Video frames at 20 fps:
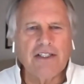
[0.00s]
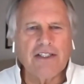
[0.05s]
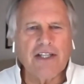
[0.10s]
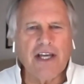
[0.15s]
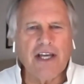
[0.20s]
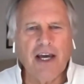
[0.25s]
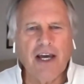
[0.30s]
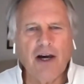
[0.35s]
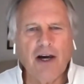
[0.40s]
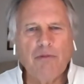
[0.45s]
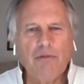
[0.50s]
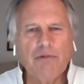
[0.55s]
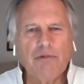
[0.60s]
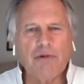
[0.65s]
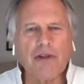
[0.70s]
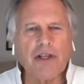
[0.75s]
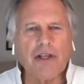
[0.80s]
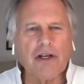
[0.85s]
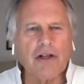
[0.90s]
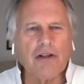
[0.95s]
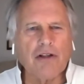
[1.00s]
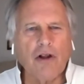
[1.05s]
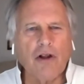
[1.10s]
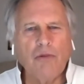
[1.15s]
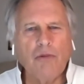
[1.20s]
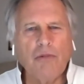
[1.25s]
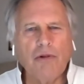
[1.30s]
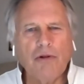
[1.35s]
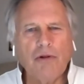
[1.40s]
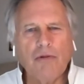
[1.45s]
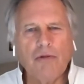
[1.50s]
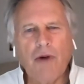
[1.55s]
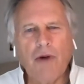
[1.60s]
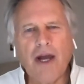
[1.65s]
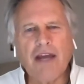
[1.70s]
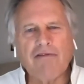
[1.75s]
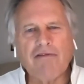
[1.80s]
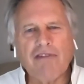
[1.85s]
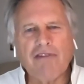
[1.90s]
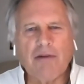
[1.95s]
to help with a global
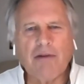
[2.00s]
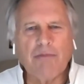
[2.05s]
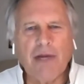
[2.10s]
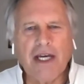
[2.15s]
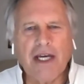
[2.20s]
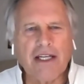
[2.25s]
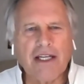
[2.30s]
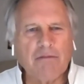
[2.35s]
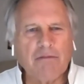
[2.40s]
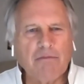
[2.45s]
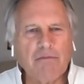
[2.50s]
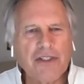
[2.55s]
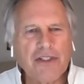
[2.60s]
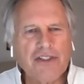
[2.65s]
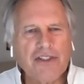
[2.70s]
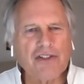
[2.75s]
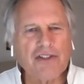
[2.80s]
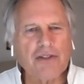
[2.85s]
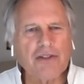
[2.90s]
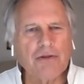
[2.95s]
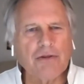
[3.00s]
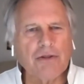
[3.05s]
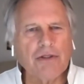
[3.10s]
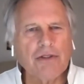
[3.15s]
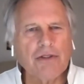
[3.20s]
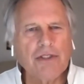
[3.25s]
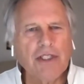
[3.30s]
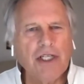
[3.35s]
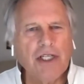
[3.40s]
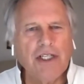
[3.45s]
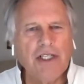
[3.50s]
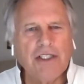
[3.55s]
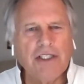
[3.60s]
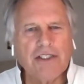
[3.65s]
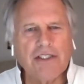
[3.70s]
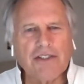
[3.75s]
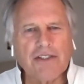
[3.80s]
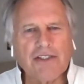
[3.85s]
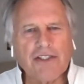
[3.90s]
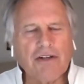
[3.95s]
wife I met in business school
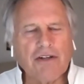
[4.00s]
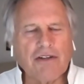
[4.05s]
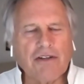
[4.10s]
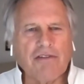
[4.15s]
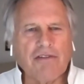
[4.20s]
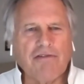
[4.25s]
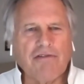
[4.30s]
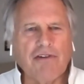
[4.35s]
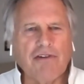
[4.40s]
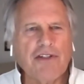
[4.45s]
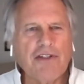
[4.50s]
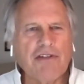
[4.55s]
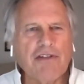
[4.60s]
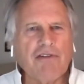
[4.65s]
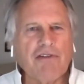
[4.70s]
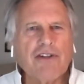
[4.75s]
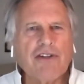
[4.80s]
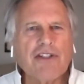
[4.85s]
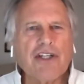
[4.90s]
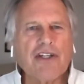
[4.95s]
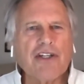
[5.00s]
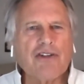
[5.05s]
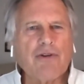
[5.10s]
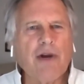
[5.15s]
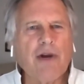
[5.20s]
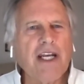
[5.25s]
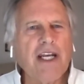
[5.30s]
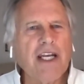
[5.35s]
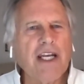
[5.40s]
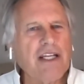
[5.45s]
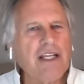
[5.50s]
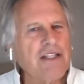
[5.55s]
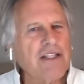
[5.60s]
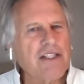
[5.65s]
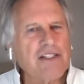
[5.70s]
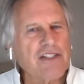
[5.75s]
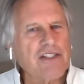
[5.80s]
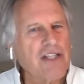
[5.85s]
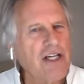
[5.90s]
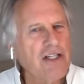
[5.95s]
to start the first diversity training in
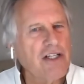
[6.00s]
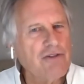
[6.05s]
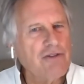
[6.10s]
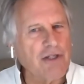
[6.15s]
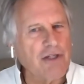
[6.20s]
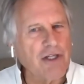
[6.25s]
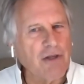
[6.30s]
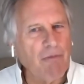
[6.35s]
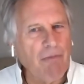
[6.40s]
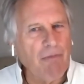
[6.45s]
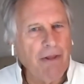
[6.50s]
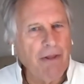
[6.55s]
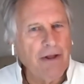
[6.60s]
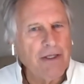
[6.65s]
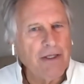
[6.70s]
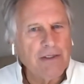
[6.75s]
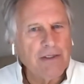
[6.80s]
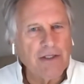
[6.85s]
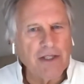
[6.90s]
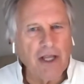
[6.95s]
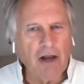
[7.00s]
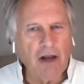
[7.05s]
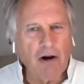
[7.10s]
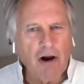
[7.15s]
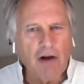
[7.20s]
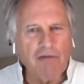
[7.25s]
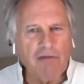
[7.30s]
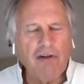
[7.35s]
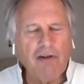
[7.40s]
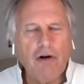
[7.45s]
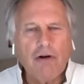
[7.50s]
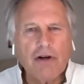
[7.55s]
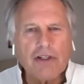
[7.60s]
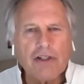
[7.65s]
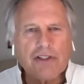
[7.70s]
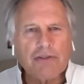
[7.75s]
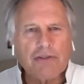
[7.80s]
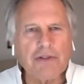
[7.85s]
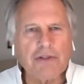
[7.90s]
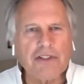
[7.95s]
this country. Now our
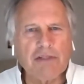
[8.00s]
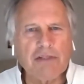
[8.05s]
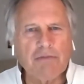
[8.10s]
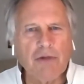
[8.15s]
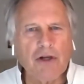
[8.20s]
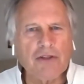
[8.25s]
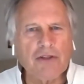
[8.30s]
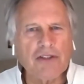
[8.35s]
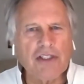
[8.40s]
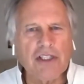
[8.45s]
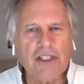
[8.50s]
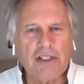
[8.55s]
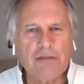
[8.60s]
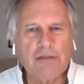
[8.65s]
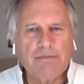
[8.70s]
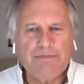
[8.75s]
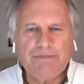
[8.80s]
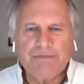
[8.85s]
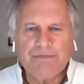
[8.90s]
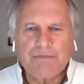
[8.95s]
focus was to mostly,